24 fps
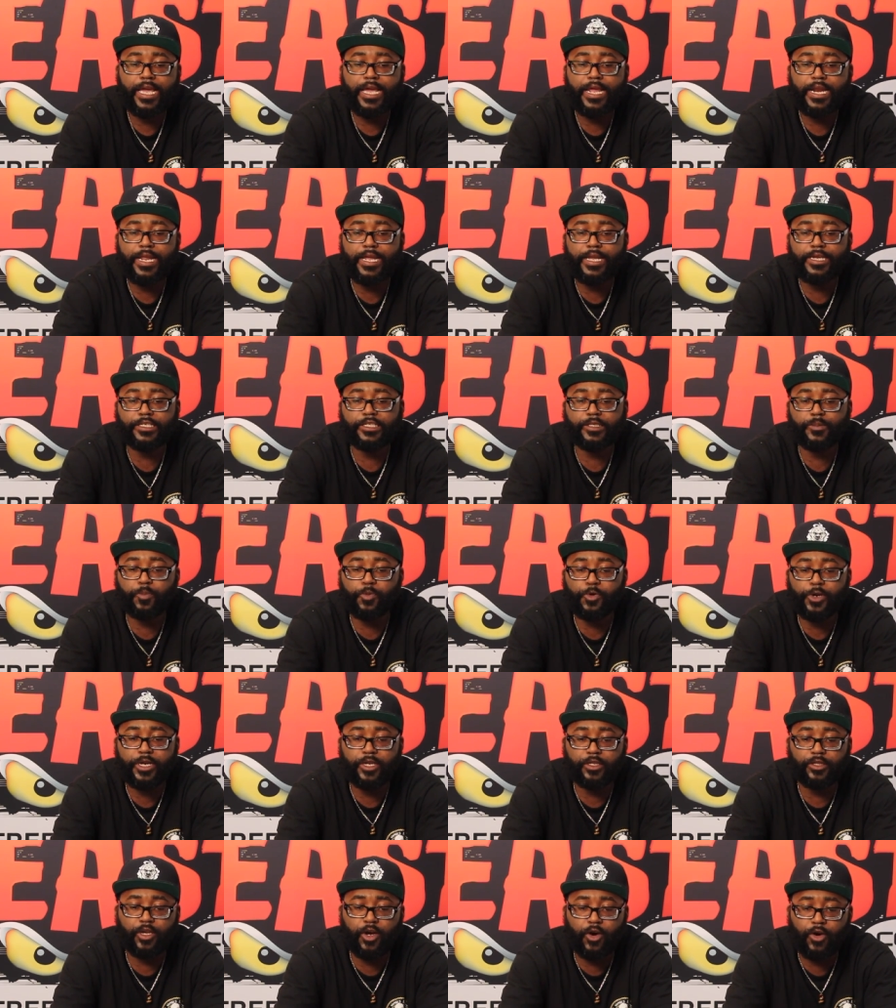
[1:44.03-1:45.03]
It is
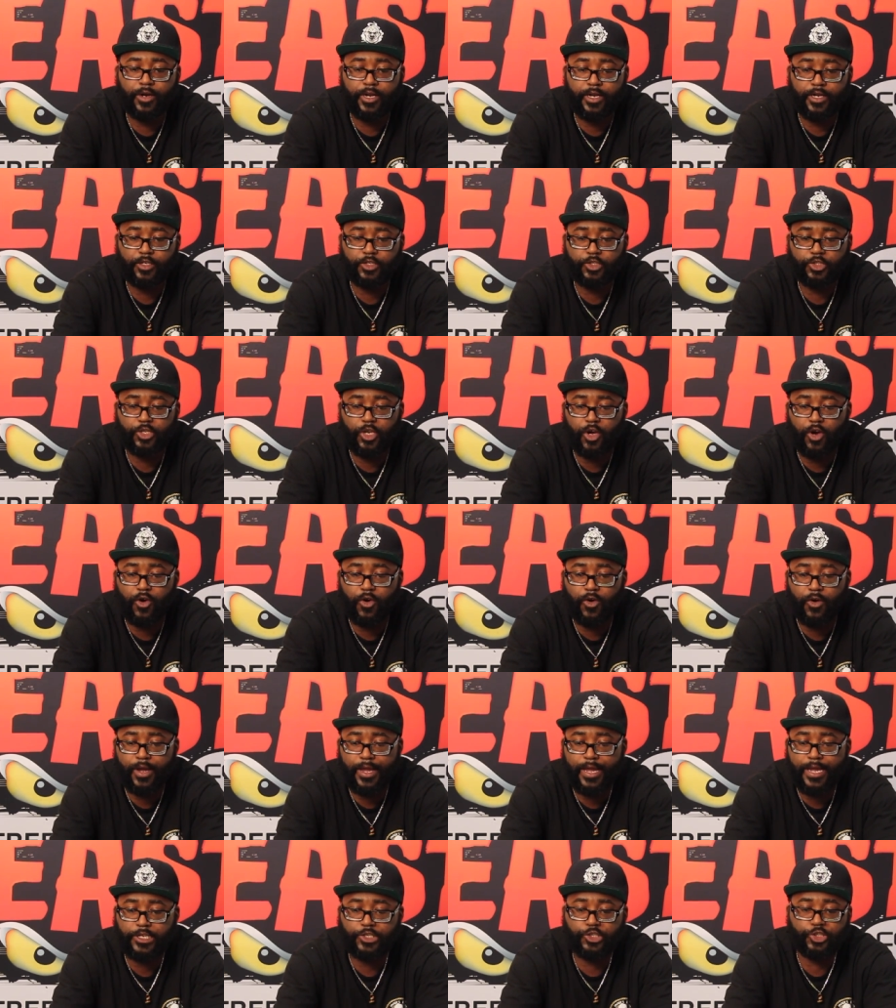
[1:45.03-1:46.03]
spring-loaded,
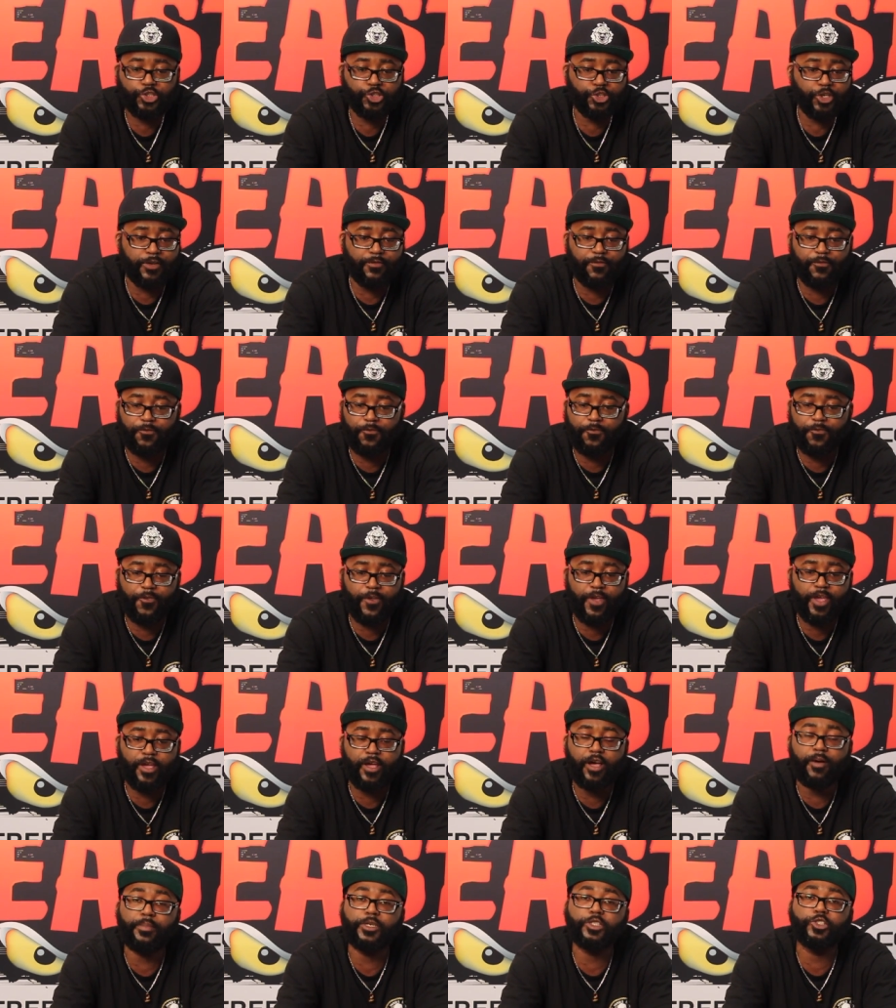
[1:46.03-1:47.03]
so it should
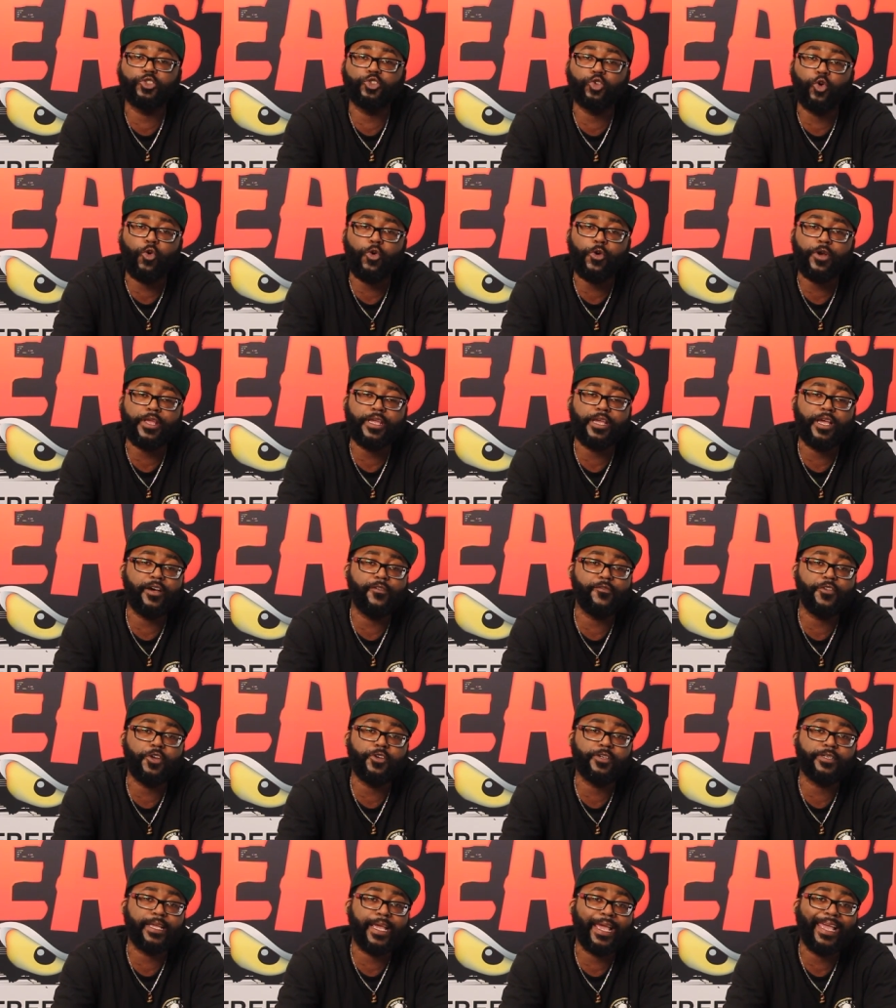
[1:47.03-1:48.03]
fit a majority
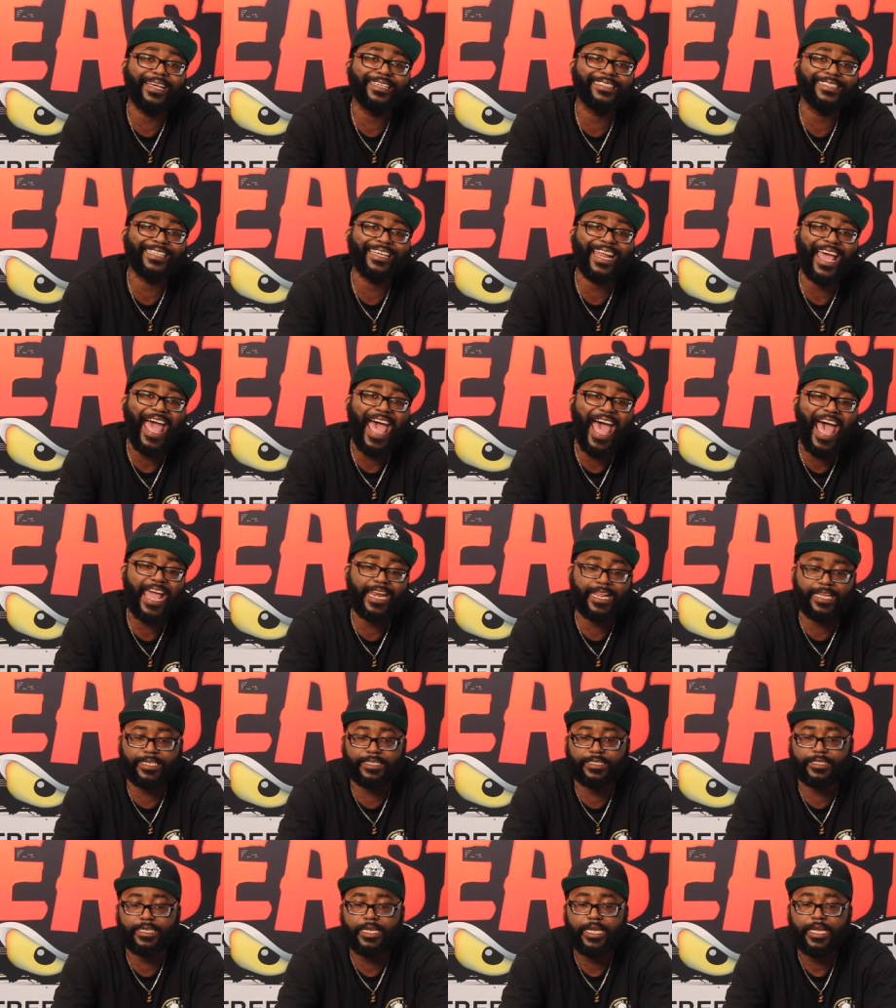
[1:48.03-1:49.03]
of your tanks and
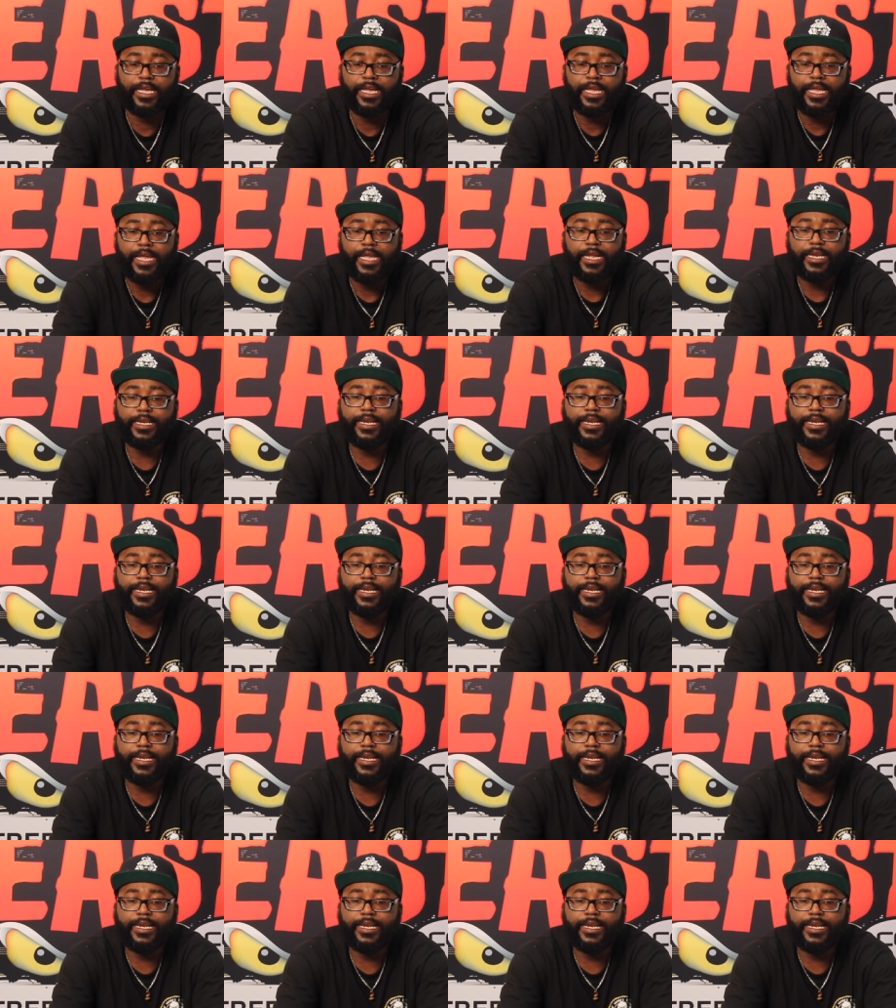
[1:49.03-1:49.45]
Atties.